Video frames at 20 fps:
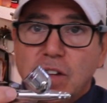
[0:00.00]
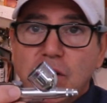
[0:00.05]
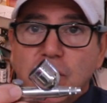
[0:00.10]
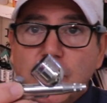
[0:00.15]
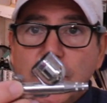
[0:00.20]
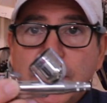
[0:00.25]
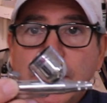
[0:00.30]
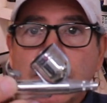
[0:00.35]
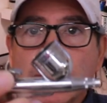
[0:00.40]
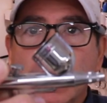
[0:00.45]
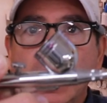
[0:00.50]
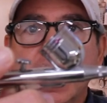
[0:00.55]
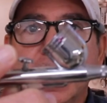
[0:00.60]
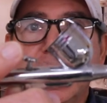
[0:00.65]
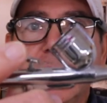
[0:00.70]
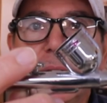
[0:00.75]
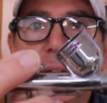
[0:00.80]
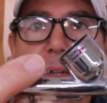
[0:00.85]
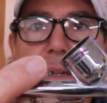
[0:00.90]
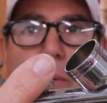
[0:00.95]
the trigger on
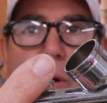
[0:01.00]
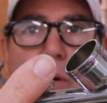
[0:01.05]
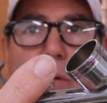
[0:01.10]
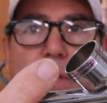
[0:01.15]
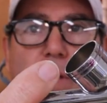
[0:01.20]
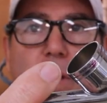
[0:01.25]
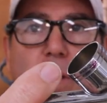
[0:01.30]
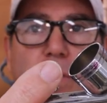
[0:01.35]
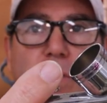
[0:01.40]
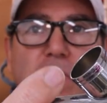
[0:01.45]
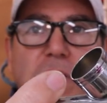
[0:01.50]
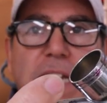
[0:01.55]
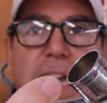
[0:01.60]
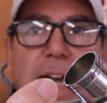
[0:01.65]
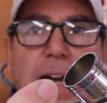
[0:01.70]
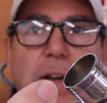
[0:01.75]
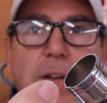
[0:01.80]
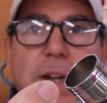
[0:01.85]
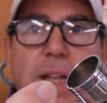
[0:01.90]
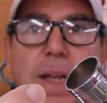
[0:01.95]
it both goes
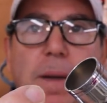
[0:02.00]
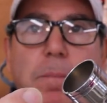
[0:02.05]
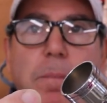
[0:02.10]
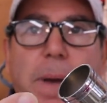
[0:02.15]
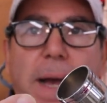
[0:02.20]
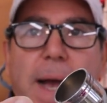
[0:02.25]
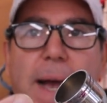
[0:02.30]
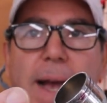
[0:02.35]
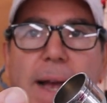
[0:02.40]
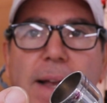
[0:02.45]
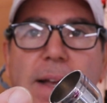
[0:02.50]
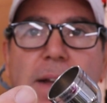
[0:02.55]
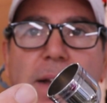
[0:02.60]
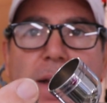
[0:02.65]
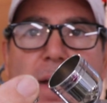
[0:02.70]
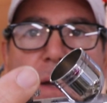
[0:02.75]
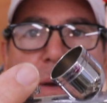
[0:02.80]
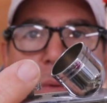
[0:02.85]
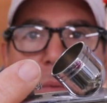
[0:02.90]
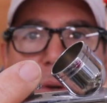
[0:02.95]
down and back.
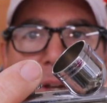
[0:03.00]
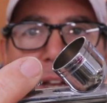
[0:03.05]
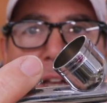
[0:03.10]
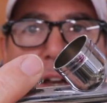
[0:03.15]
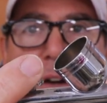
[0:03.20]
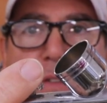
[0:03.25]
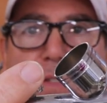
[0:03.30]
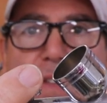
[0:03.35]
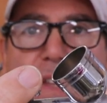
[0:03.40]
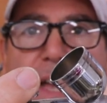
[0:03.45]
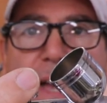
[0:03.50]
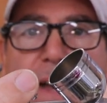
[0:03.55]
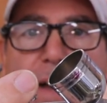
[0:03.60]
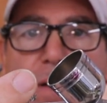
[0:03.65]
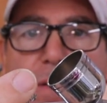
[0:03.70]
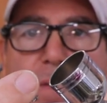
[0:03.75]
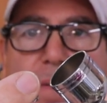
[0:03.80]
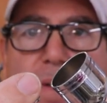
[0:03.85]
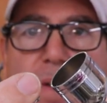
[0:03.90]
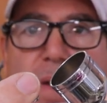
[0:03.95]
When it goes
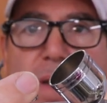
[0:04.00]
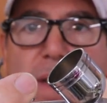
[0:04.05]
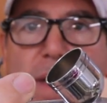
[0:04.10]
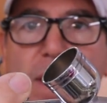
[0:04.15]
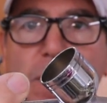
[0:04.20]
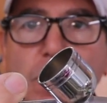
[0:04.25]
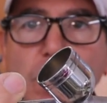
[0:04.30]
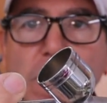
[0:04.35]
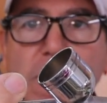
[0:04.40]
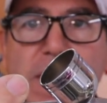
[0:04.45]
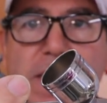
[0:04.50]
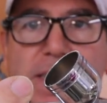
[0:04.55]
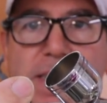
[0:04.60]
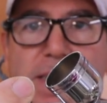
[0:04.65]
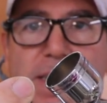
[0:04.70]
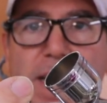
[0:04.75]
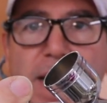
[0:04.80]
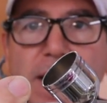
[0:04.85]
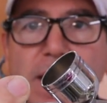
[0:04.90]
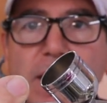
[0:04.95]
down, it
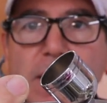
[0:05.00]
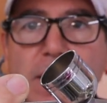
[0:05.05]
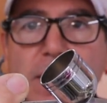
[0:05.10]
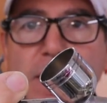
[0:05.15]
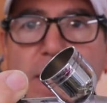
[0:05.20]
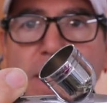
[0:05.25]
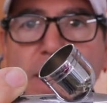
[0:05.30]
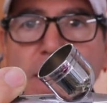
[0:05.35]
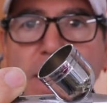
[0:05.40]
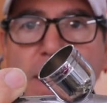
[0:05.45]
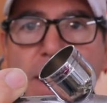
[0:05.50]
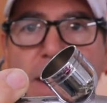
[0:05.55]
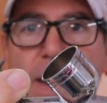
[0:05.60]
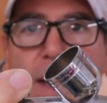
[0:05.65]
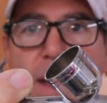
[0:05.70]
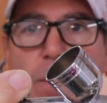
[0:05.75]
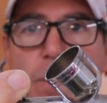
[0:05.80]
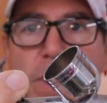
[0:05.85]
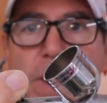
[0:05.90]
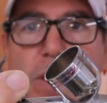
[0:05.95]
releases air,
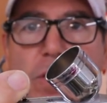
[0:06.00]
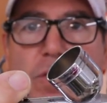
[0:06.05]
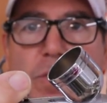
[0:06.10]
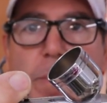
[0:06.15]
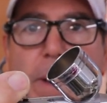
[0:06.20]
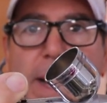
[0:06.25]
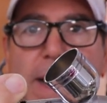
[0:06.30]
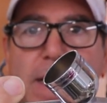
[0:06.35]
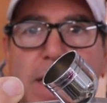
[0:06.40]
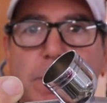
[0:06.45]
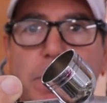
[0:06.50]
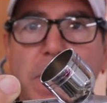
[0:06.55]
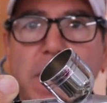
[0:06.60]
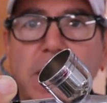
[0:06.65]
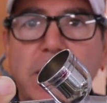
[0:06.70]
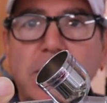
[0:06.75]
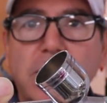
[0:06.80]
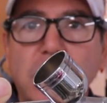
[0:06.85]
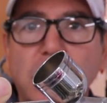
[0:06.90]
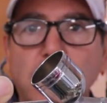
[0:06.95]
and when it goes back, it
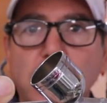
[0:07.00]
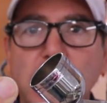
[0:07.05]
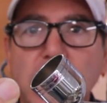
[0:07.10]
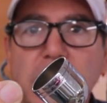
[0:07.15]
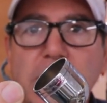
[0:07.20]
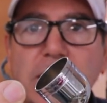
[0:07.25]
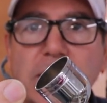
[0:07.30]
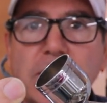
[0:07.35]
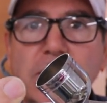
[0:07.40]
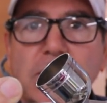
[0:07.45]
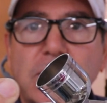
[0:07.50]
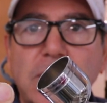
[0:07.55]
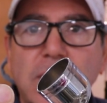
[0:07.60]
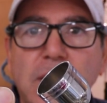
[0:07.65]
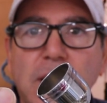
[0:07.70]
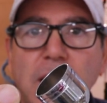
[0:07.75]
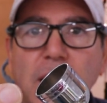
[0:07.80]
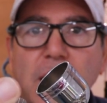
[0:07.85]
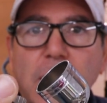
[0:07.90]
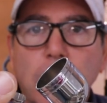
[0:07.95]
begins to
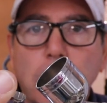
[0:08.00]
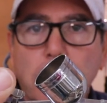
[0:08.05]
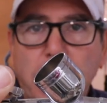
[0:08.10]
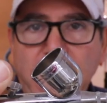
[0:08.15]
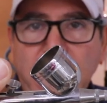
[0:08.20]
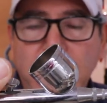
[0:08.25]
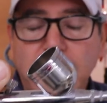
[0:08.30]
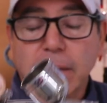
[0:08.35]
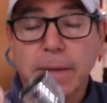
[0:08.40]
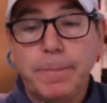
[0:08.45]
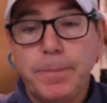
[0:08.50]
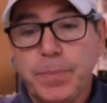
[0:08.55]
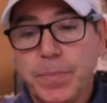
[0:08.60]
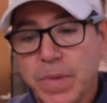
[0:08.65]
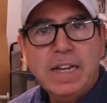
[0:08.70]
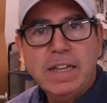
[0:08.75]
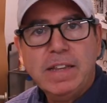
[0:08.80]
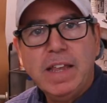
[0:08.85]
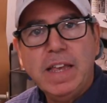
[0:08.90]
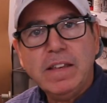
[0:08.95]
release paint.
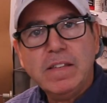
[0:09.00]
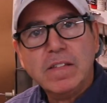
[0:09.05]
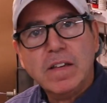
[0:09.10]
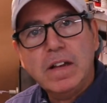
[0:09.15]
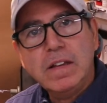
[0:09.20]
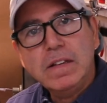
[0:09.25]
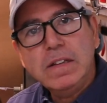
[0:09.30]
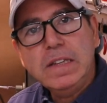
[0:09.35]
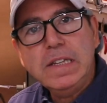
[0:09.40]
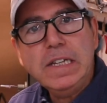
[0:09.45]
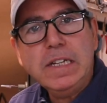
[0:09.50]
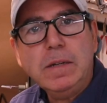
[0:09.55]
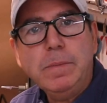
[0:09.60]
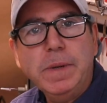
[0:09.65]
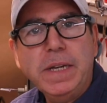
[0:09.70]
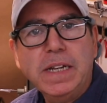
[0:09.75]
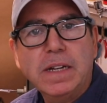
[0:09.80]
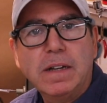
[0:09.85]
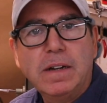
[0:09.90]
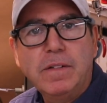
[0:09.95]
And it takes a little
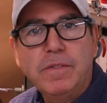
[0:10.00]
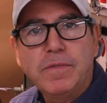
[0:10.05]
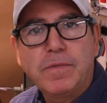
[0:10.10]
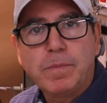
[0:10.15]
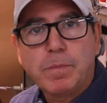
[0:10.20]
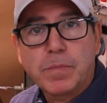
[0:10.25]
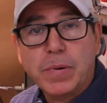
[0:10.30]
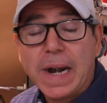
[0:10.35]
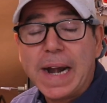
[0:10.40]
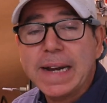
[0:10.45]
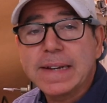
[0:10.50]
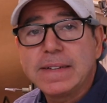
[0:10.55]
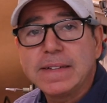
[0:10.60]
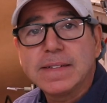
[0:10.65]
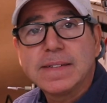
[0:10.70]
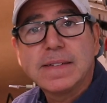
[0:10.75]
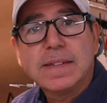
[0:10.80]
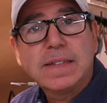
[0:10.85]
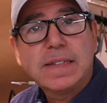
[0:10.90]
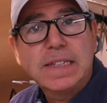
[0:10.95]
bit of
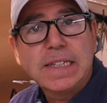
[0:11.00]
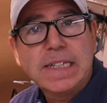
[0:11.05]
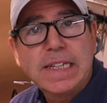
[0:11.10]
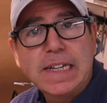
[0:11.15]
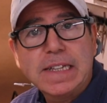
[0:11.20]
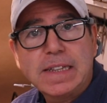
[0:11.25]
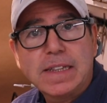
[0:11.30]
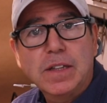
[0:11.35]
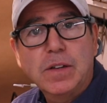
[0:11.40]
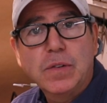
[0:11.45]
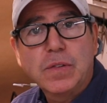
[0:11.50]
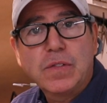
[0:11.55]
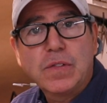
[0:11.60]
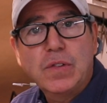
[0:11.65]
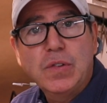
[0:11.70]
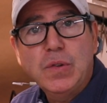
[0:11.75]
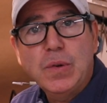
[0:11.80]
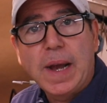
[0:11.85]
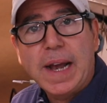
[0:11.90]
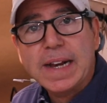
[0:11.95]
practice to get those
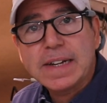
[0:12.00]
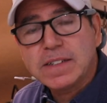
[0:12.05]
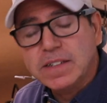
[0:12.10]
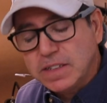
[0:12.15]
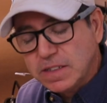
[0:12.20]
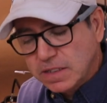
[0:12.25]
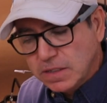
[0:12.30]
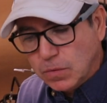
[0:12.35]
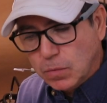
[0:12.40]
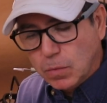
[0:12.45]
two actions